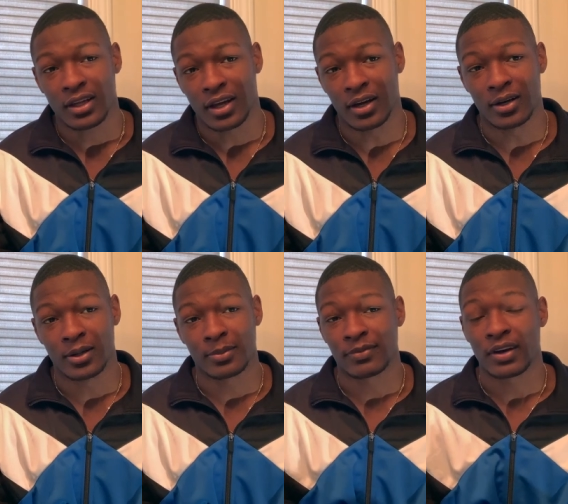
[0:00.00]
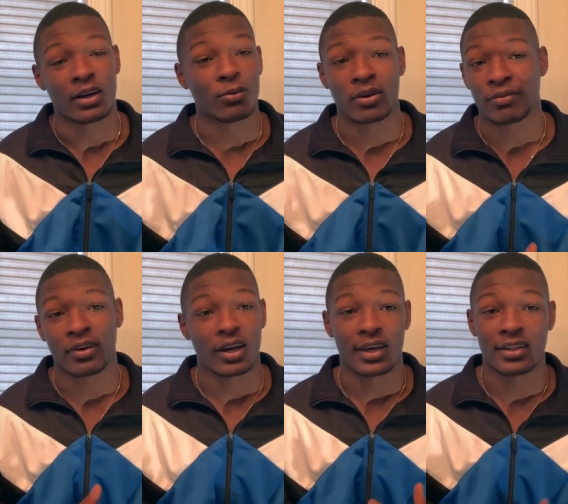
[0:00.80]
Um, if I want to
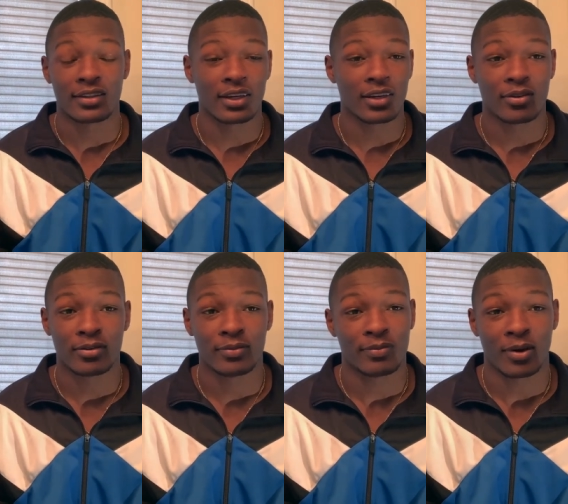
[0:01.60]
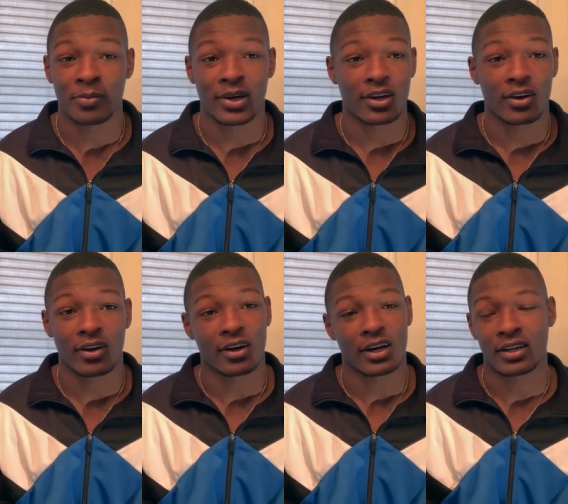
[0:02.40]
find anything on, on my
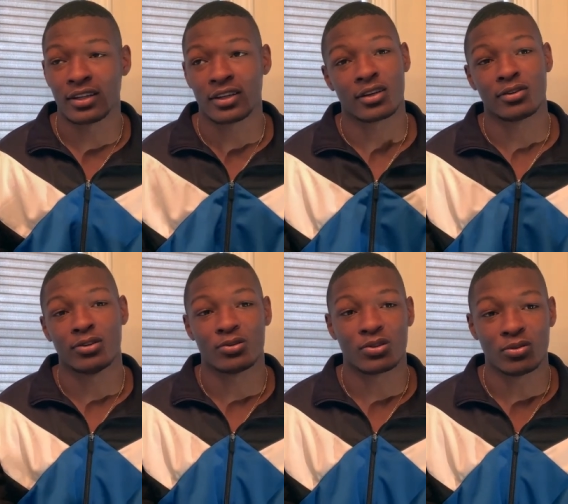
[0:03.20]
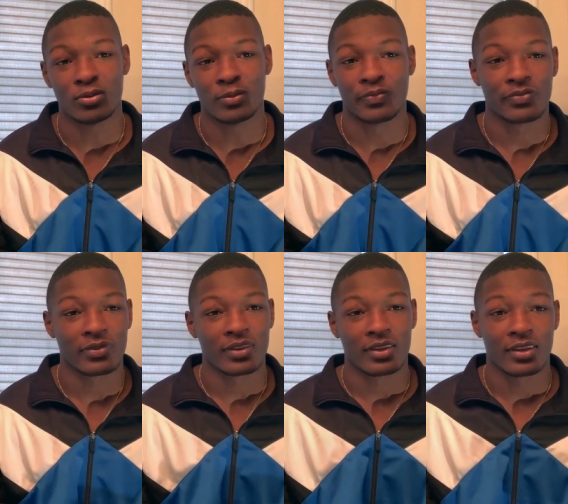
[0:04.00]
car, I can look on YouTube.
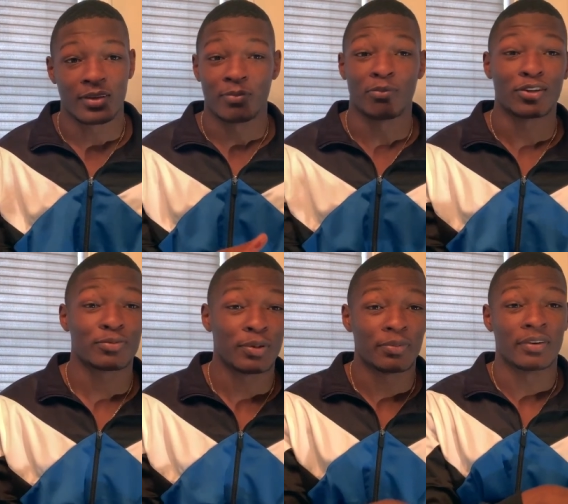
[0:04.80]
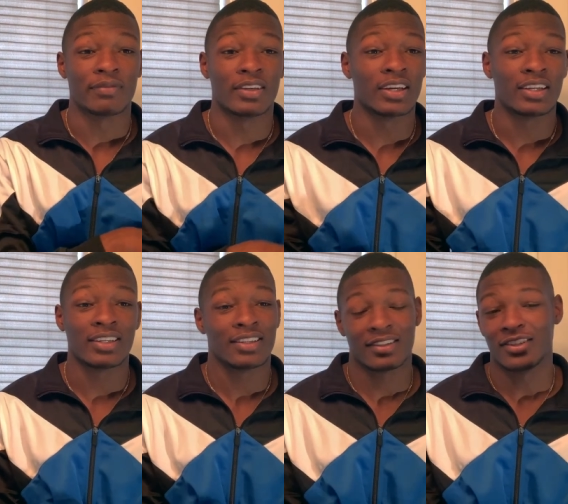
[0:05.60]
Most people have done
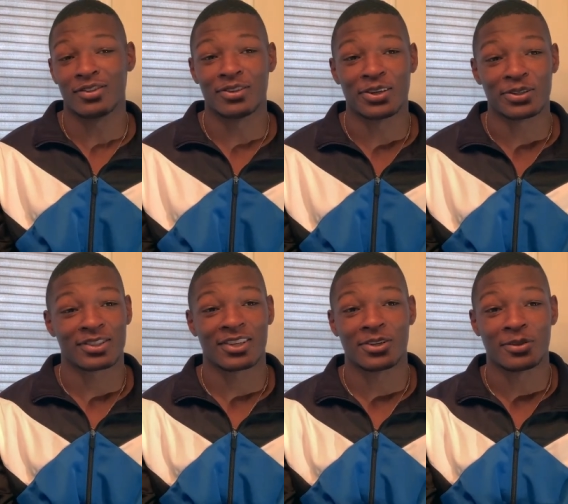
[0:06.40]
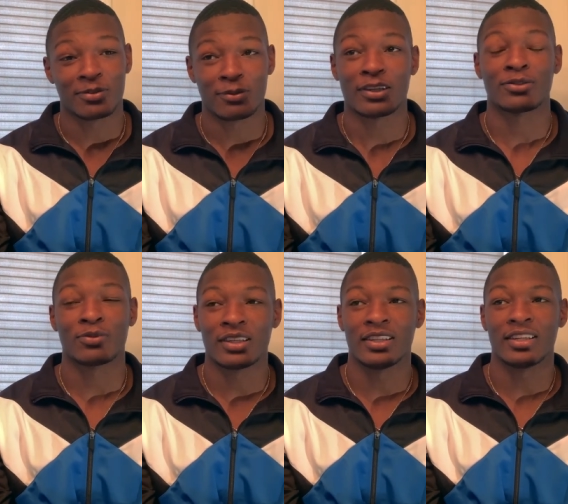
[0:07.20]
it, you know, so that's
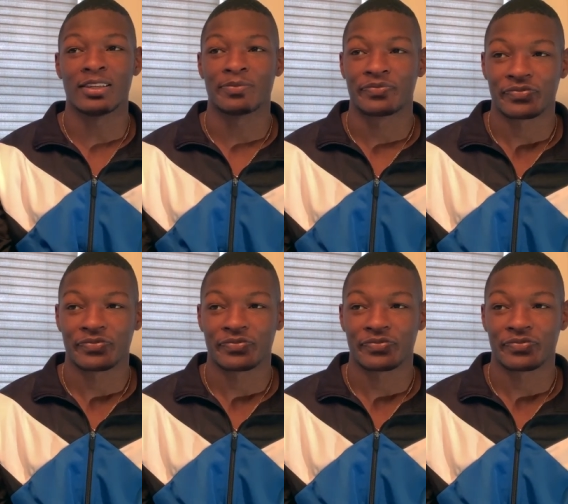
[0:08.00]
really neat.